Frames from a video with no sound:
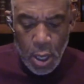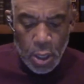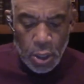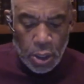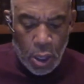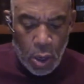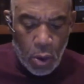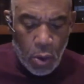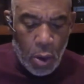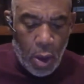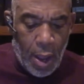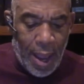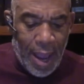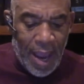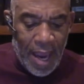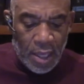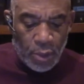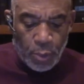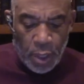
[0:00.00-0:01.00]
So
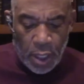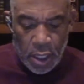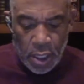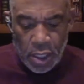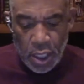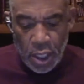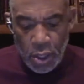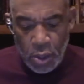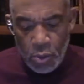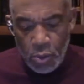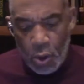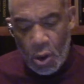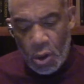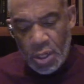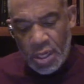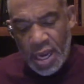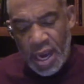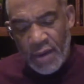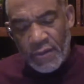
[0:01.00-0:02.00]
as we continue
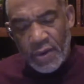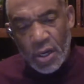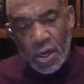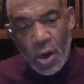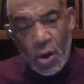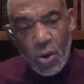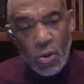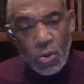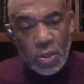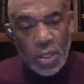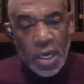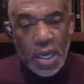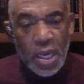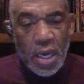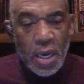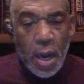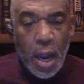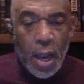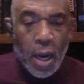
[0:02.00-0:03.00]
on, David goes and
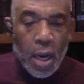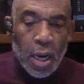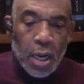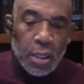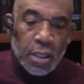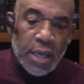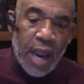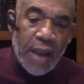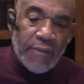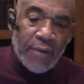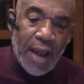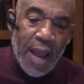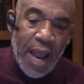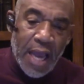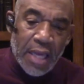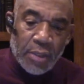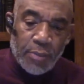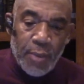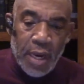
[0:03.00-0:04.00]
David
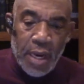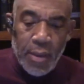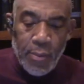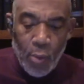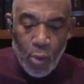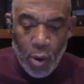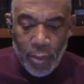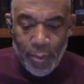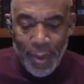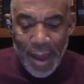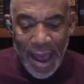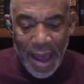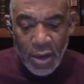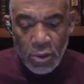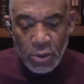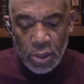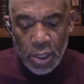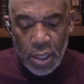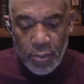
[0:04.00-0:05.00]
has many more
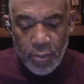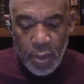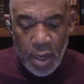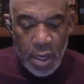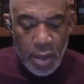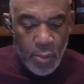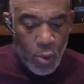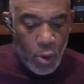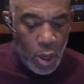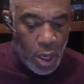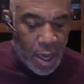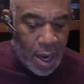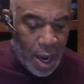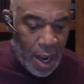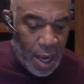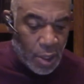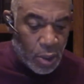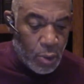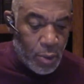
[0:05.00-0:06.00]
battles, many more
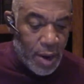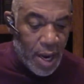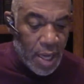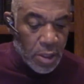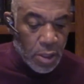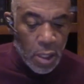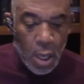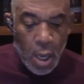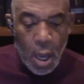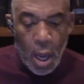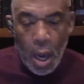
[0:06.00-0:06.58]
conquests.